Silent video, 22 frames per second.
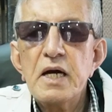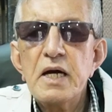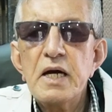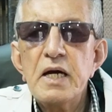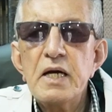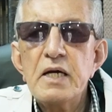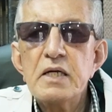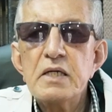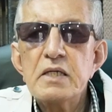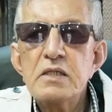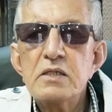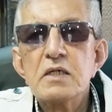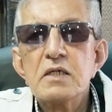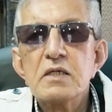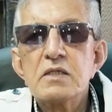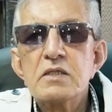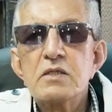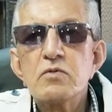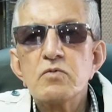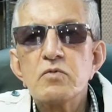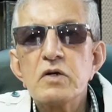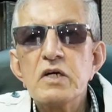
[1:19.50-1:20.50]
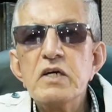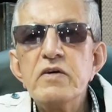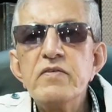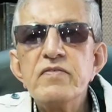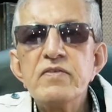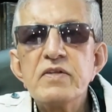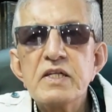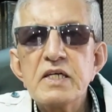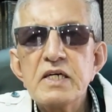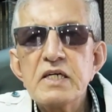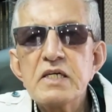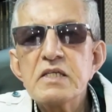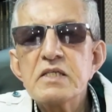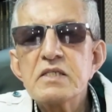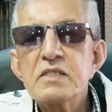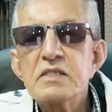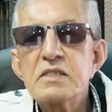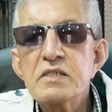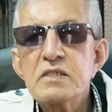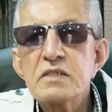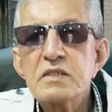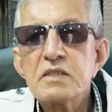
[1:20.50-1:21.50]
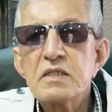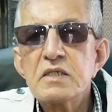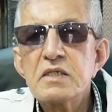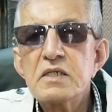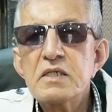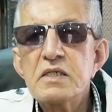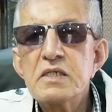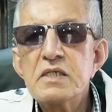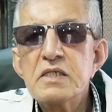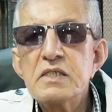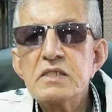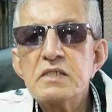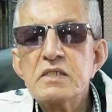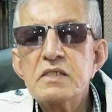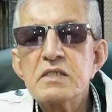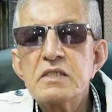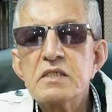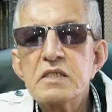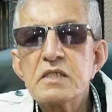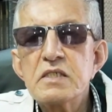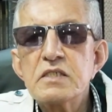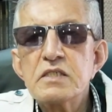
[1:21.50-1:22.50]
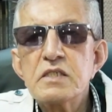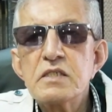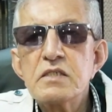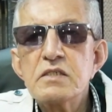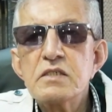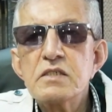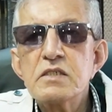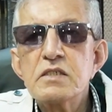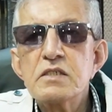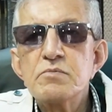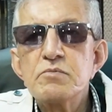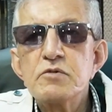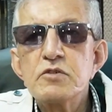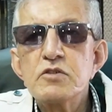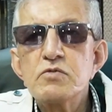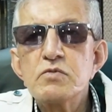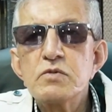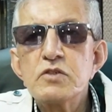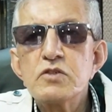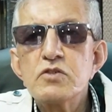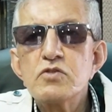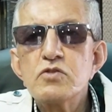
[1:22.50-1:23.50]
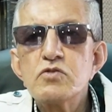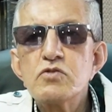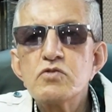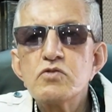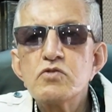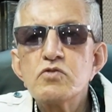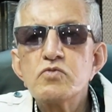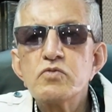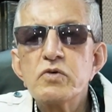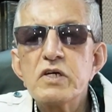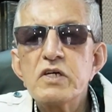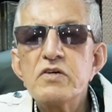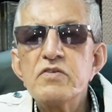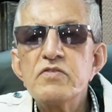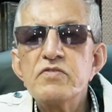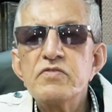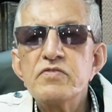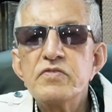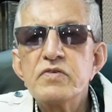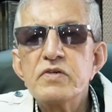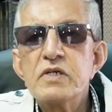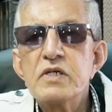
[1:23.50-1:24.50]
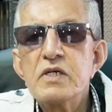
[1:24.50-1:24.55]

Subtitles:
And the wavelength is the distance between two wave